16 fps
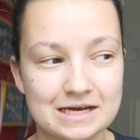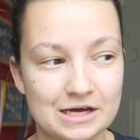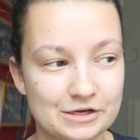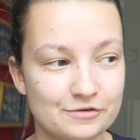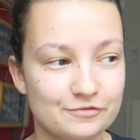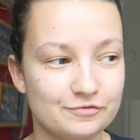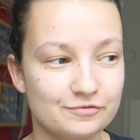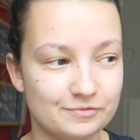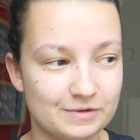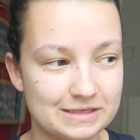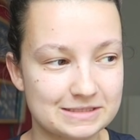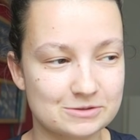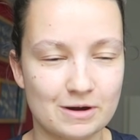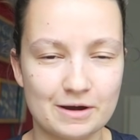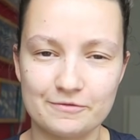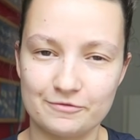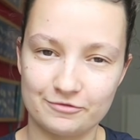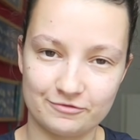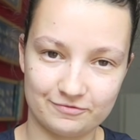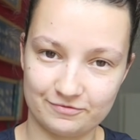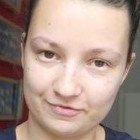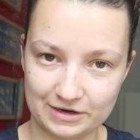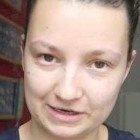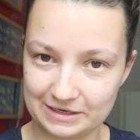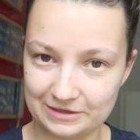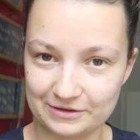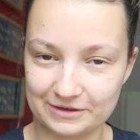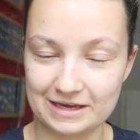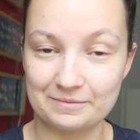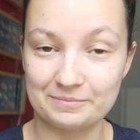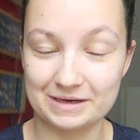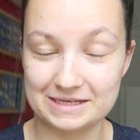kind of, it's quite funny
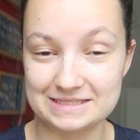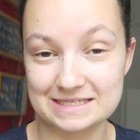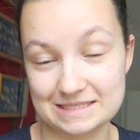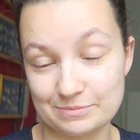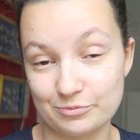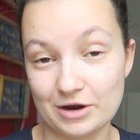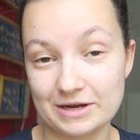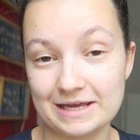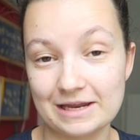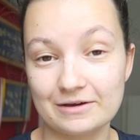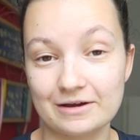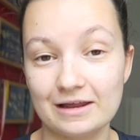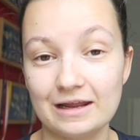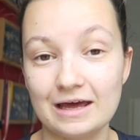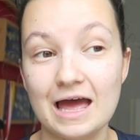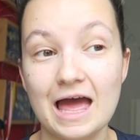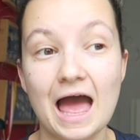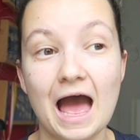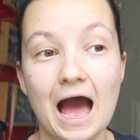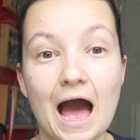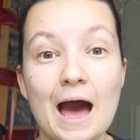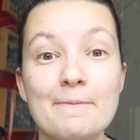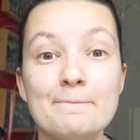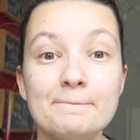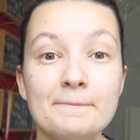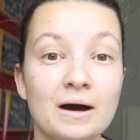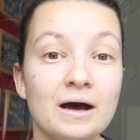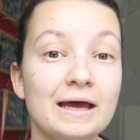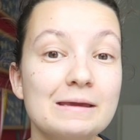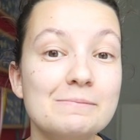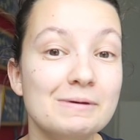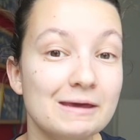looking, but it's, it's a bright yellow colour. And
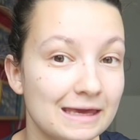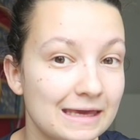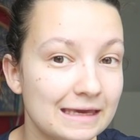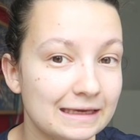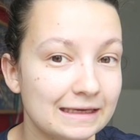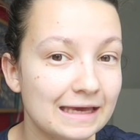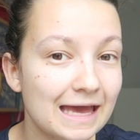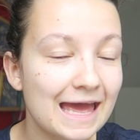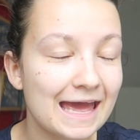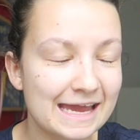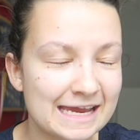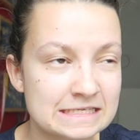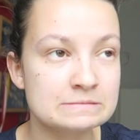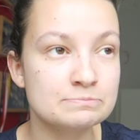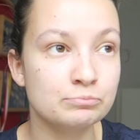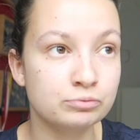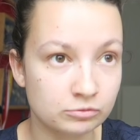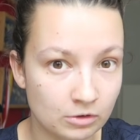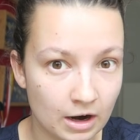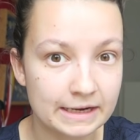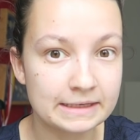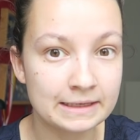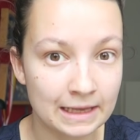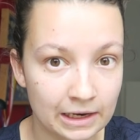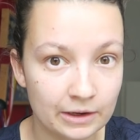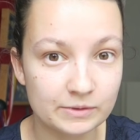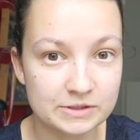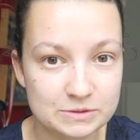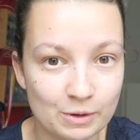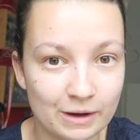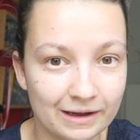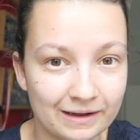my pee is bright yellow
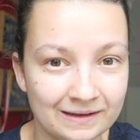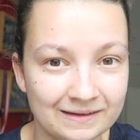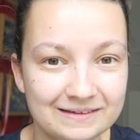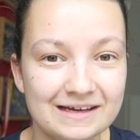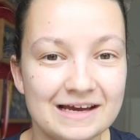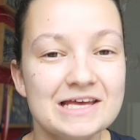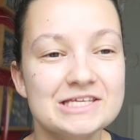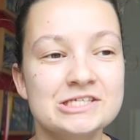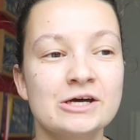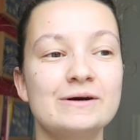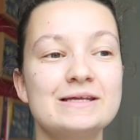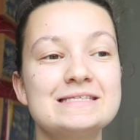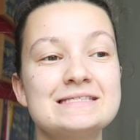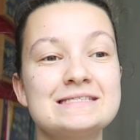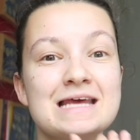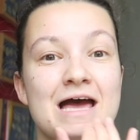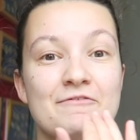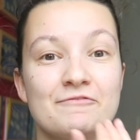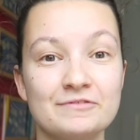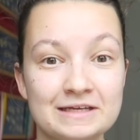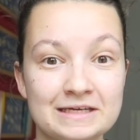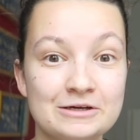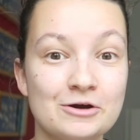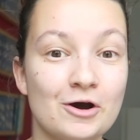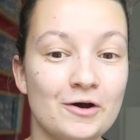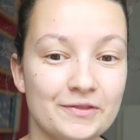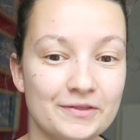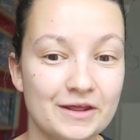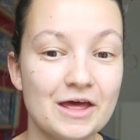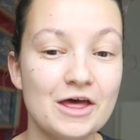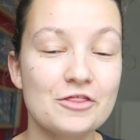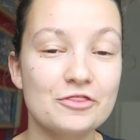as well. so it's definitely
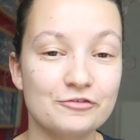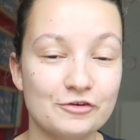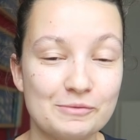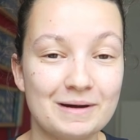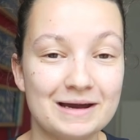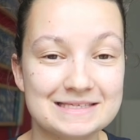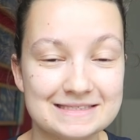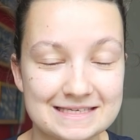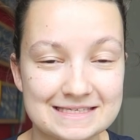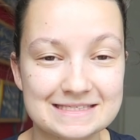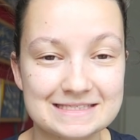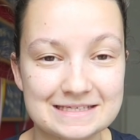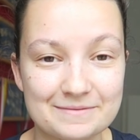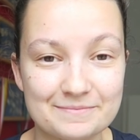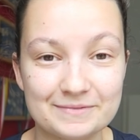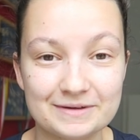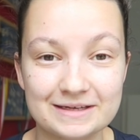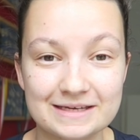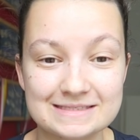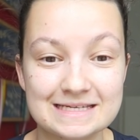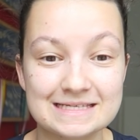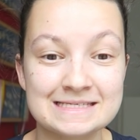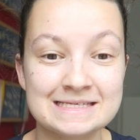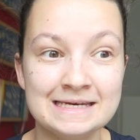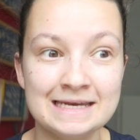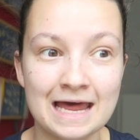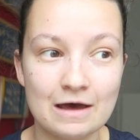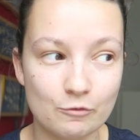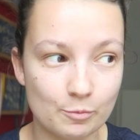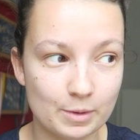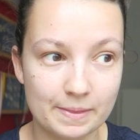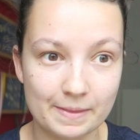gone through my system because it's
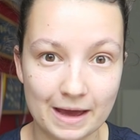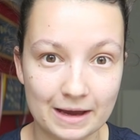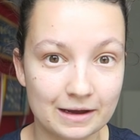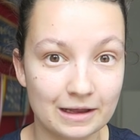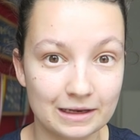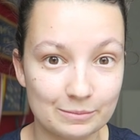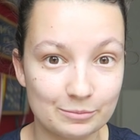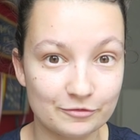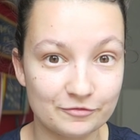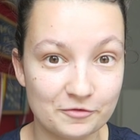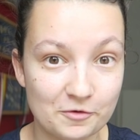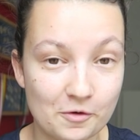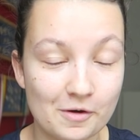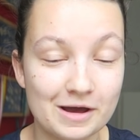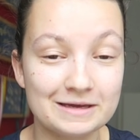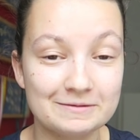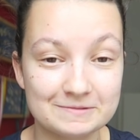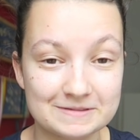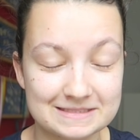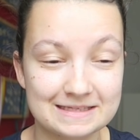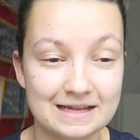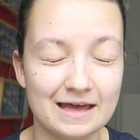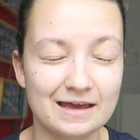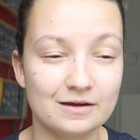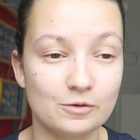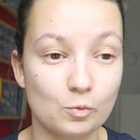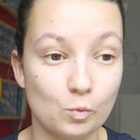never been that colour before. It was like,